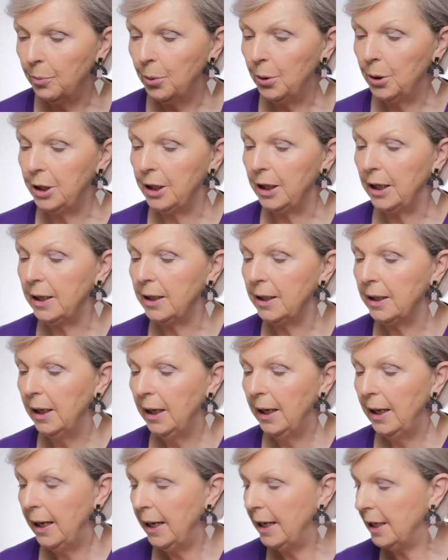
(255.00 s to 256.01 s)
put it,
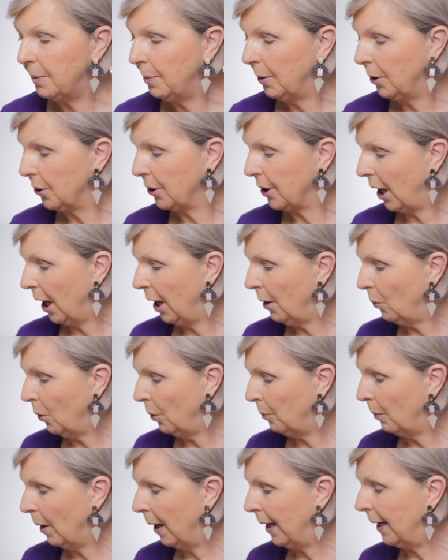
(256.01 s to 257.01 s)
is because I
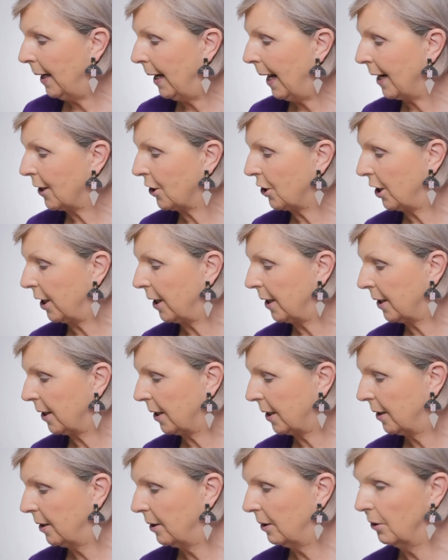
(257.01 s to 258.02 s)
want my
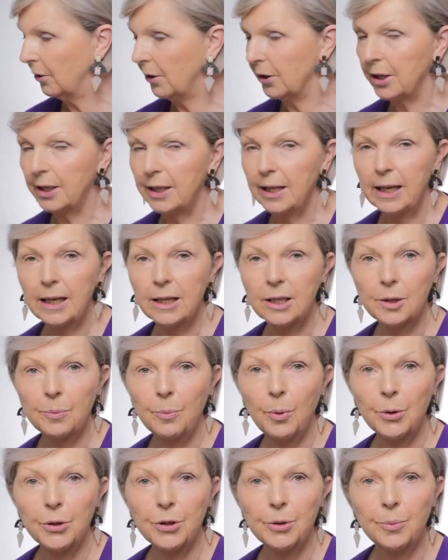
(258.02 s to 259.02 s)
lashes to look as thick as
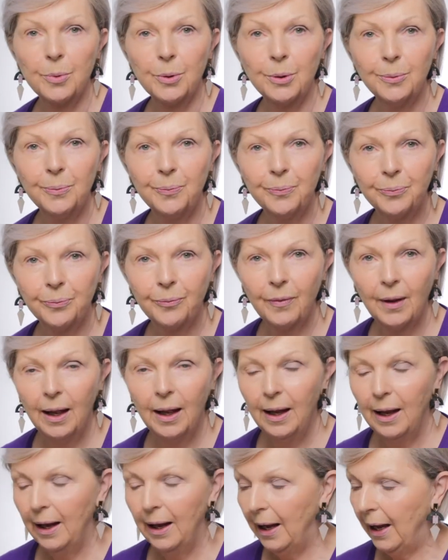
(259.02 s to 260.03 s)
possible.
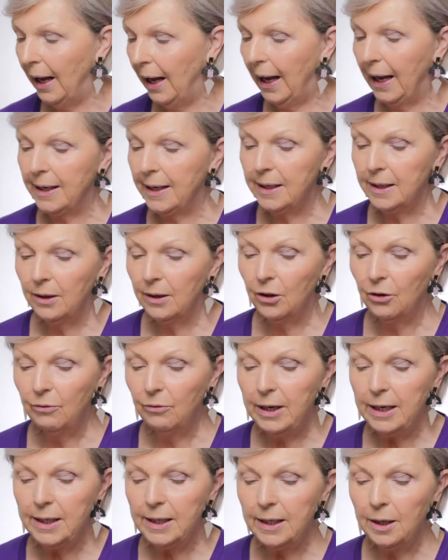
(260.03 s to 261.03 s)
And the
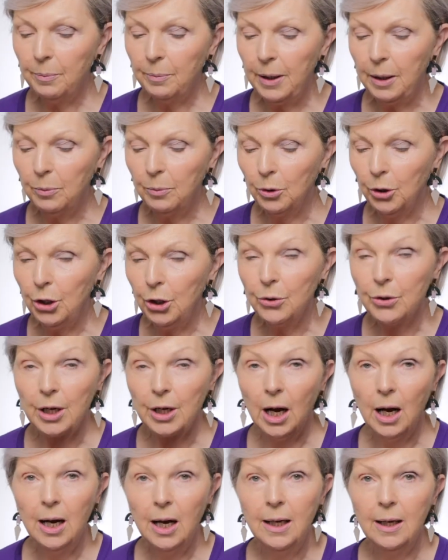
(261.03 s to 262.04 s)
reason that people use
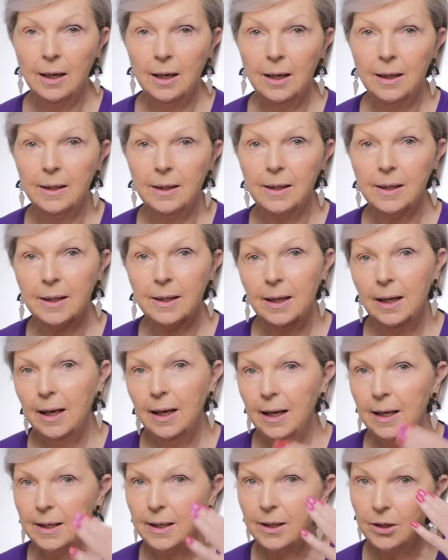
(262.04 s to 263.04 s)
eyeliners
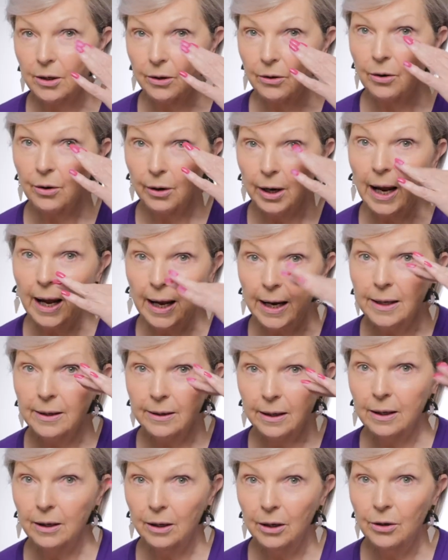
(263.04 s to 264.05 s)
is to
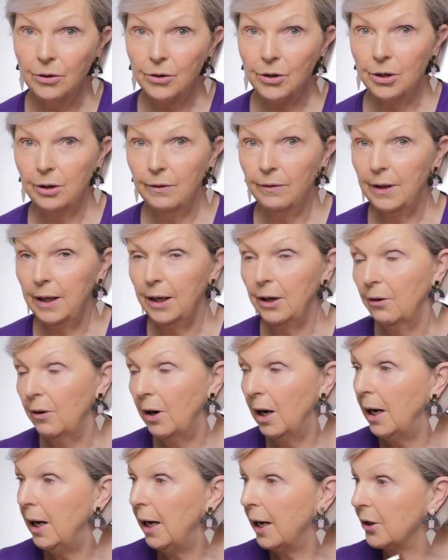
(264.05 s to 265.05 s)
create the illusion of thicker
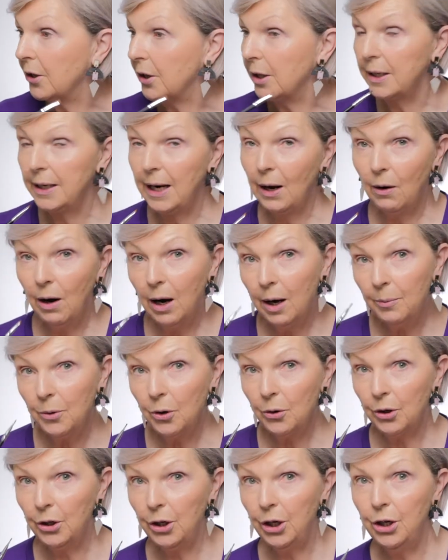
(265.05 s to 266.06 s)
eyelashes. Now, I'm
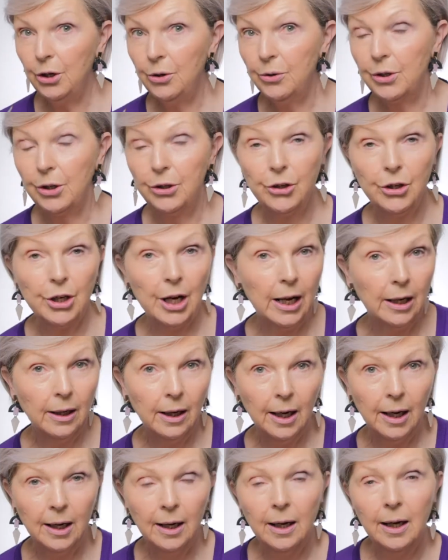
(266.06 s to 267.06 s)
not going to use a gel
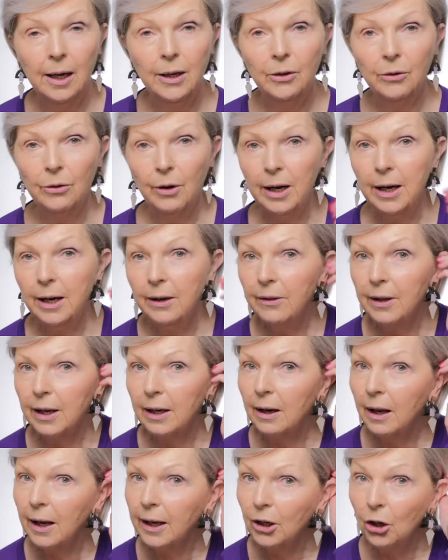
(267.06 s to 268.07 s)
eyeliner or anything
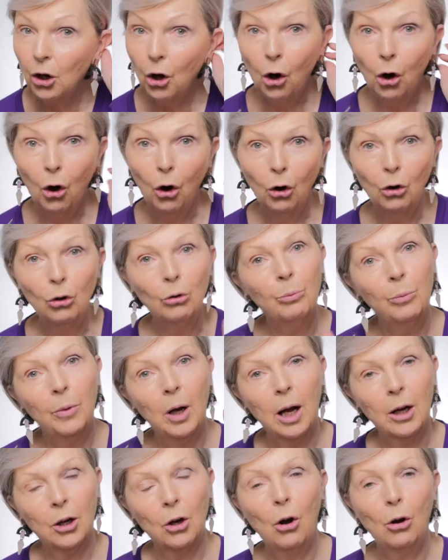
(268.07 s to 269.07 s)
like a
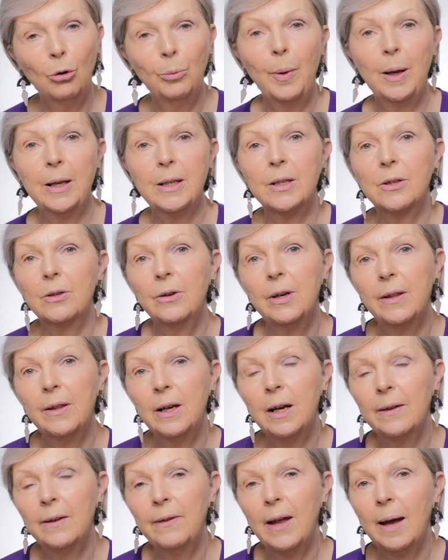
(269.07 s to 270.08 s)
Kohl pencil or
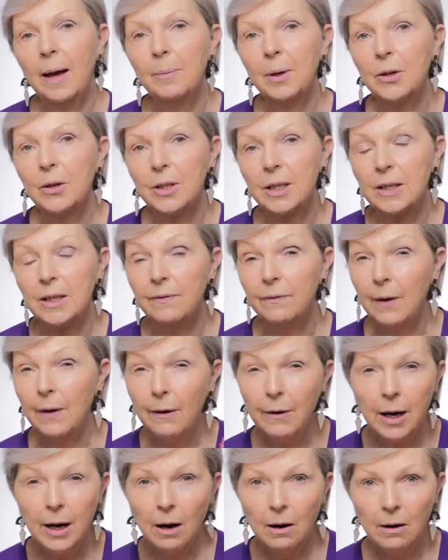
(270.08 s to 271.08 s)
anything like that, because it's
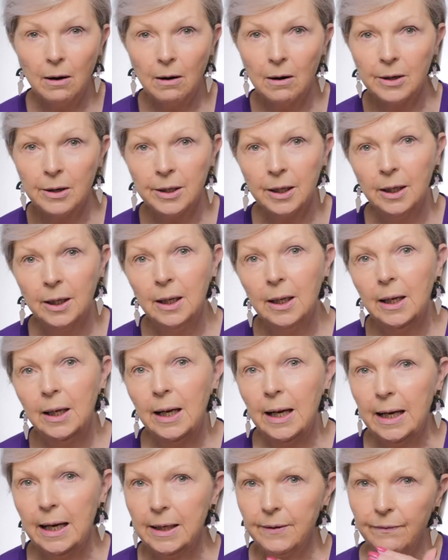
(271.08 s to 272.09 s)
very hard.
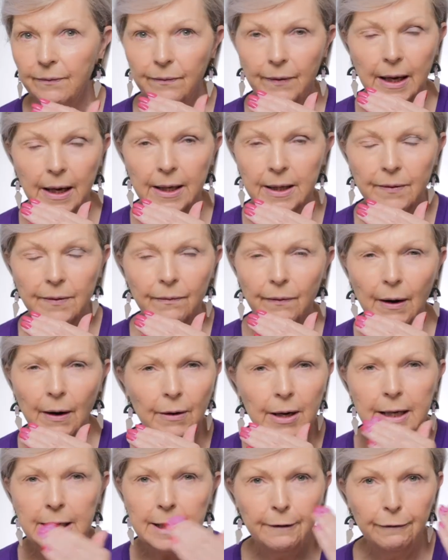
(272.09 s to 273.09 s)
It's
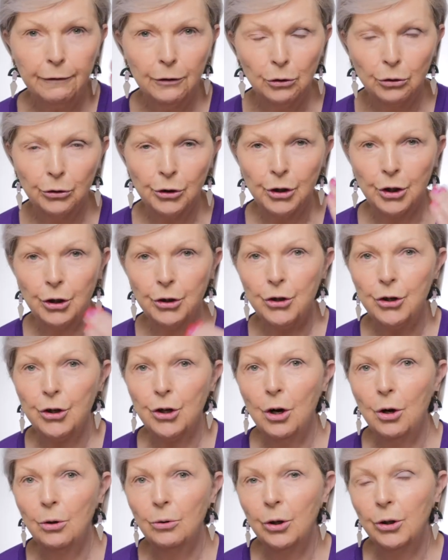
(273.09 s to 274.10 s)
very difficult to
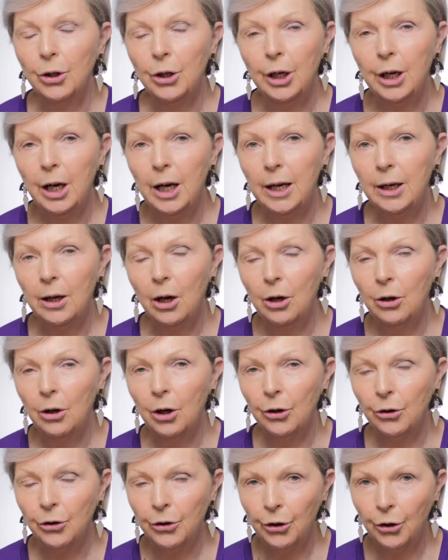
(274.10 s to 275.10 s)
control on an
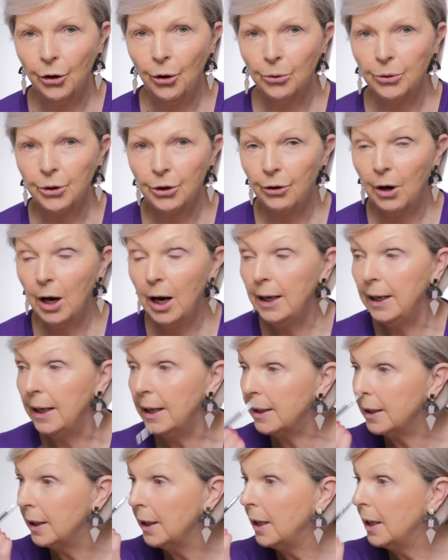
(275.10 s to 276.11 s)
older
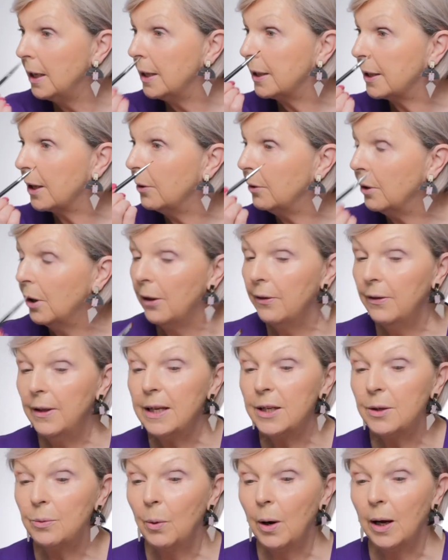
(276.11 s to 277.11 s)
eyelid. So
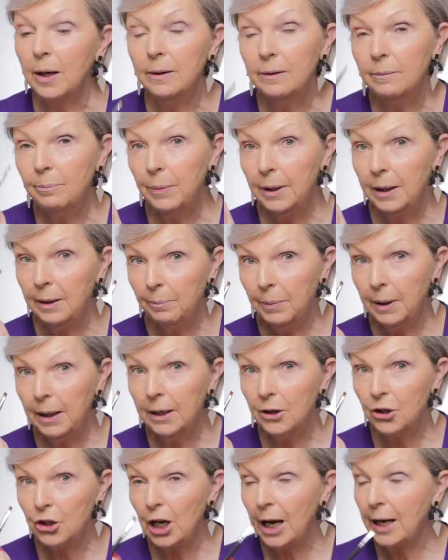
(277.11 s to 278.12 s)
this one,
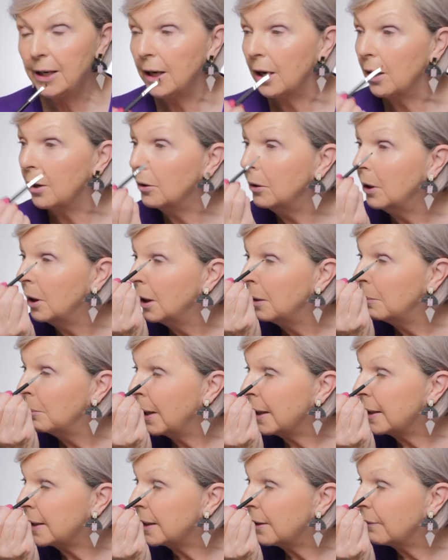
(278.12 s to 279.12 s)
being shadow,
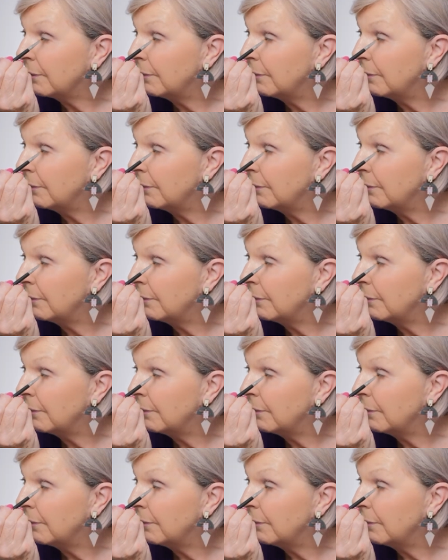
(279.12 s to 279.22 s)
makes it